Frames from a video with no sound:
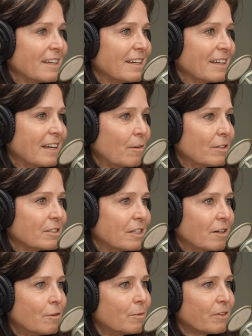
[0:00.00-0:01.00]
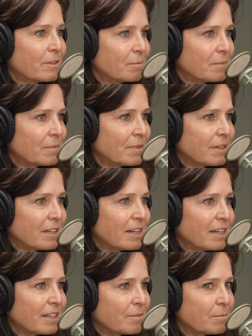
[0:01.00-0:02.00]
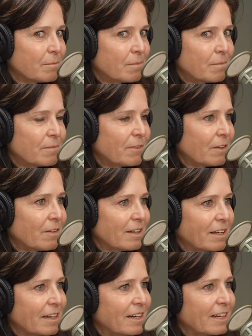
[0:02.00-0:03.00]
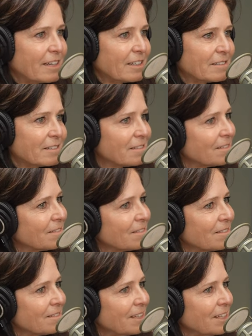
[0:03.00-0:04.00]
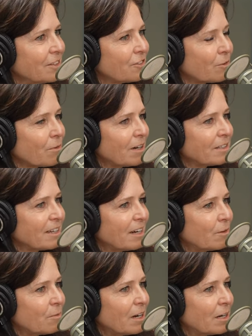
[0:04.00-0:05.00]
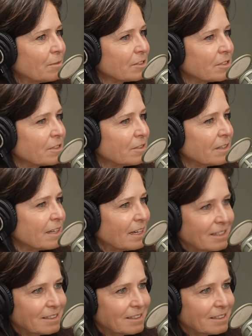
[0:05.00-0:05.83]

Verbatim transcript: and I wasn't at home with them. And I felt like I needed to write down why I wasn't doing that